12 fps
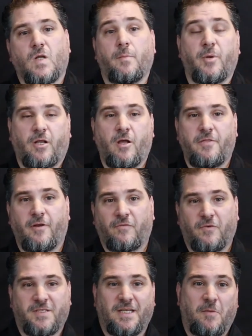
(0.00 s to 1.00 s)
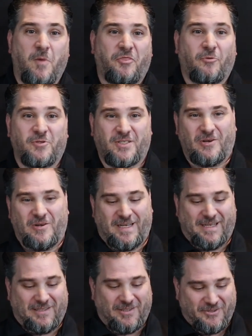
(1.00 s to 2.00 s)
I'm going to cut there for a second. My throat's starting to
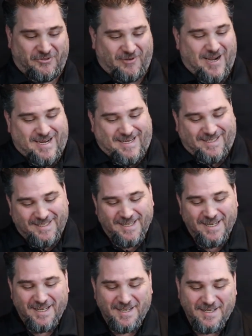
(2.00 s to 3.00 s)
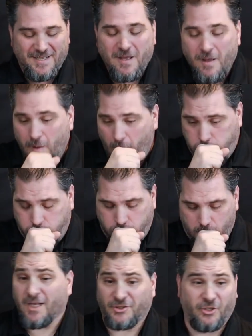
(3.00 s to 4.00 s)
get a little dry.
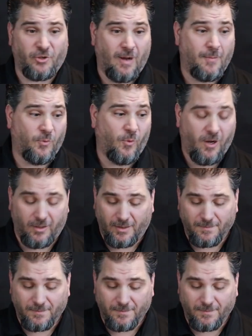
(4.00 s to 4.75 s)
I should have grabbed a water.